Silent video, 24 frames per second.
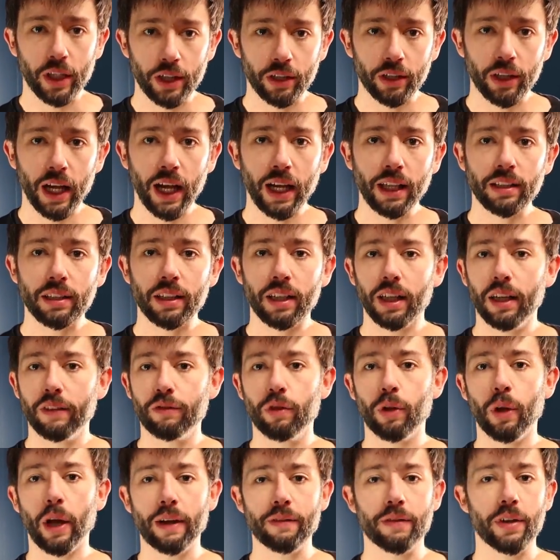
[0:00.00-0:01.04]
hear that.
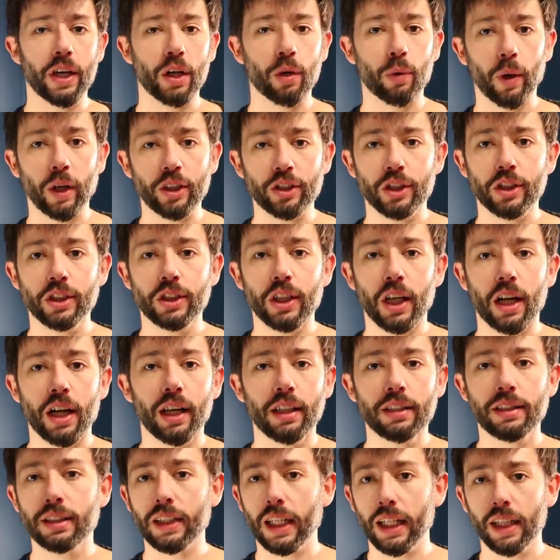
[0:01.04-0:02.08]
If you have any questions on
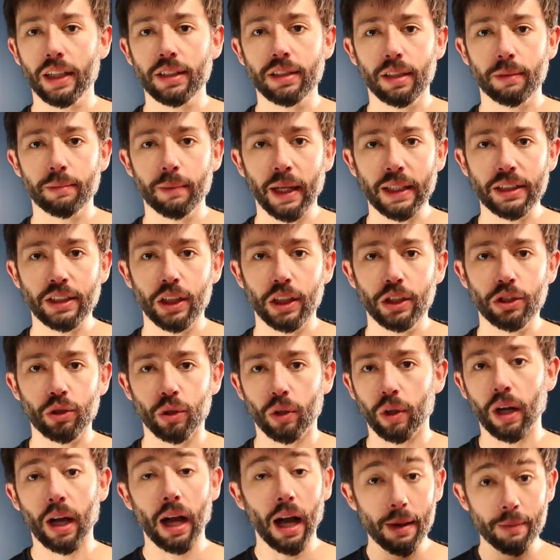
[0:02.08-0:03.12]
it, send us a message
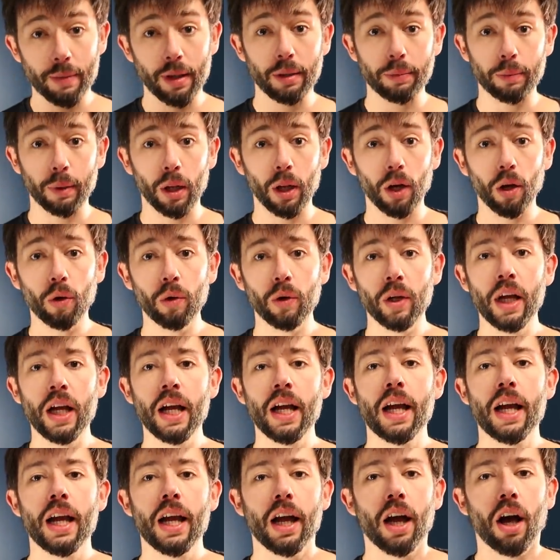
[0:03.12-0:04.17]
or a comment below.
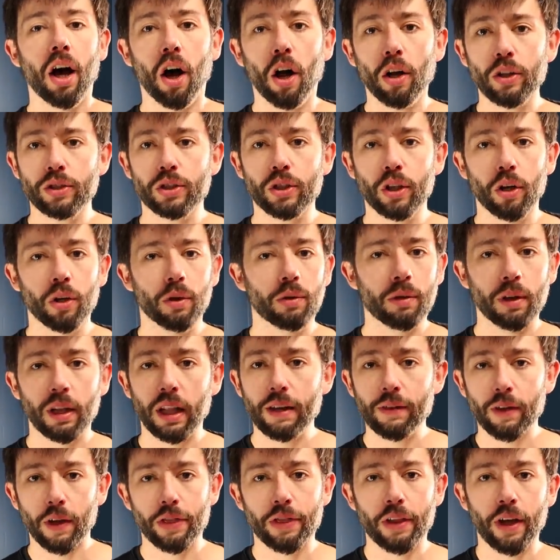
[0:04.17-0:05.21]
Also,
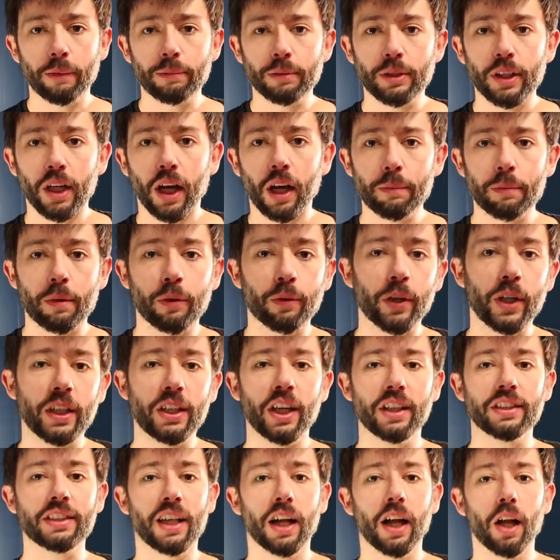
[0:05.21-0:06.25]
leave a thumbs up. It really
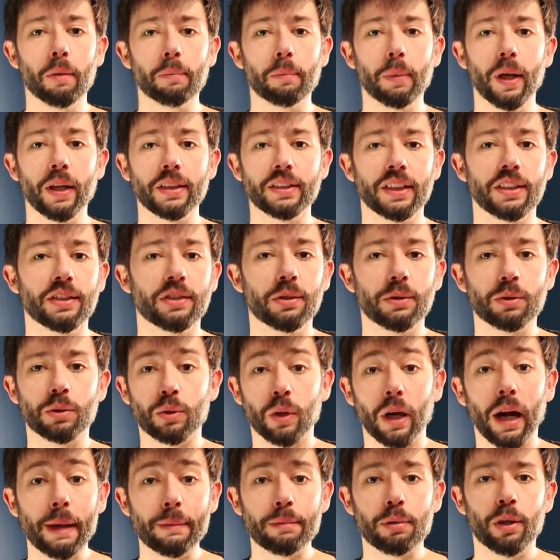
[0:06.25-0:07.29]
does help us and
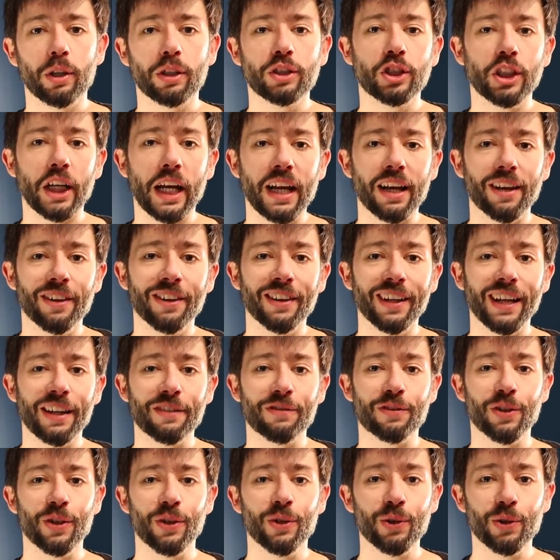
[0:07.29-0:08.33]
subscribe to the channel
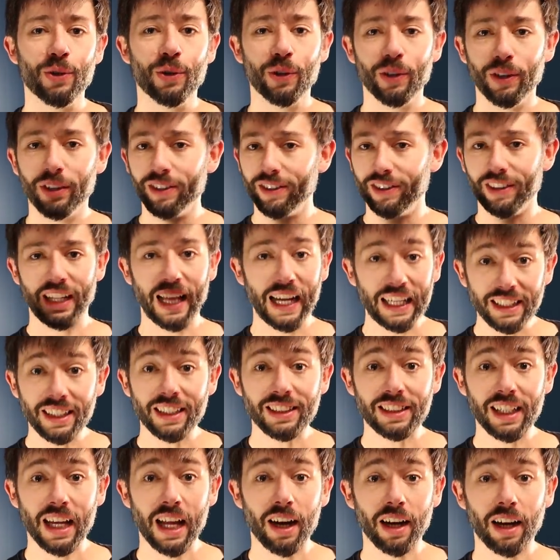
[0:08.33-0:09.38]
if you like
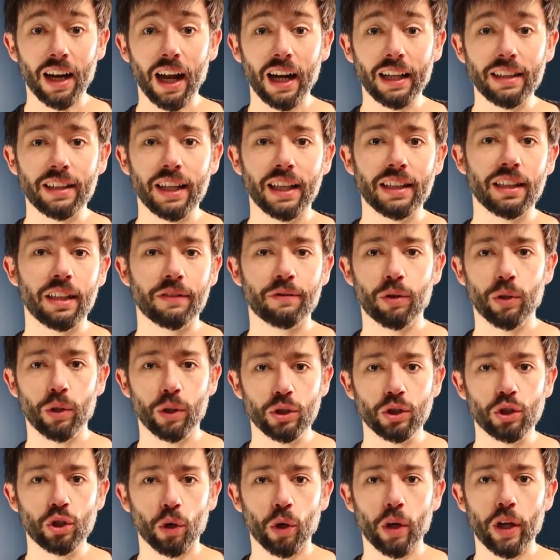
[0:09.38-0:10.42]
this kind of content, if you
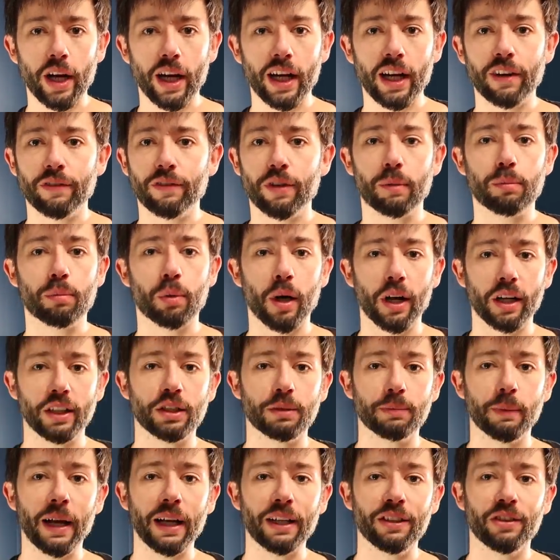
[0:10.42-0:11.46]
enjoyed it, if it brought a
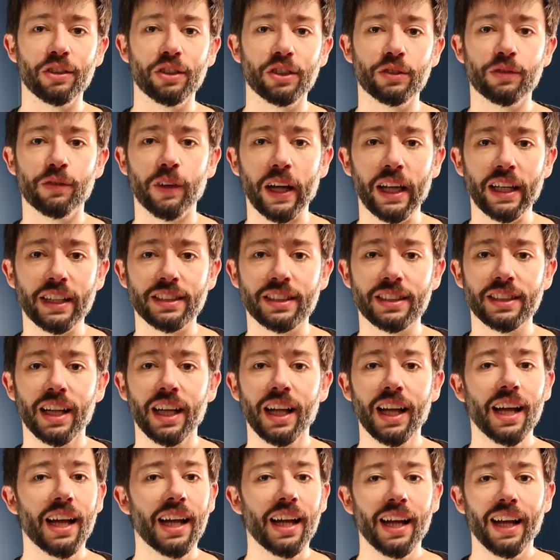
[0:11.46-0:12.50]
smile to your face.
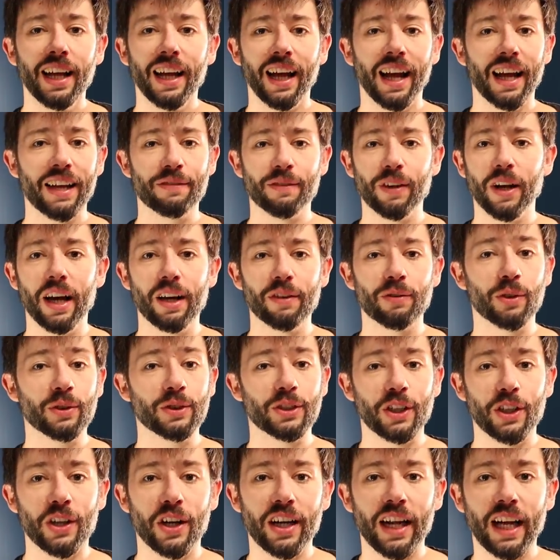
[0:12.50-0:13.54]
And uh, we'll
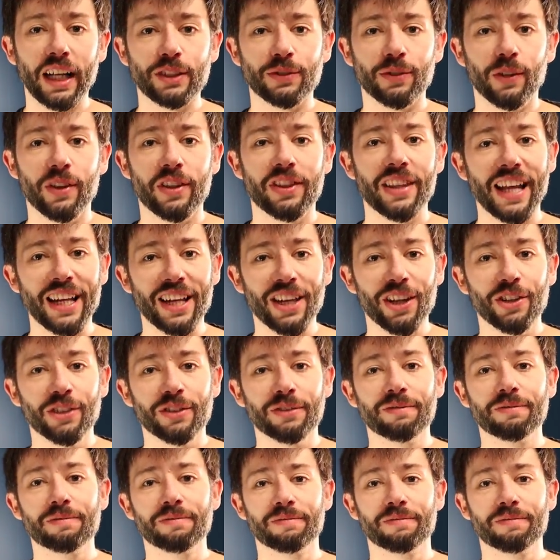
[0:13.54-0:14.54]
see you in the next one. Thank you.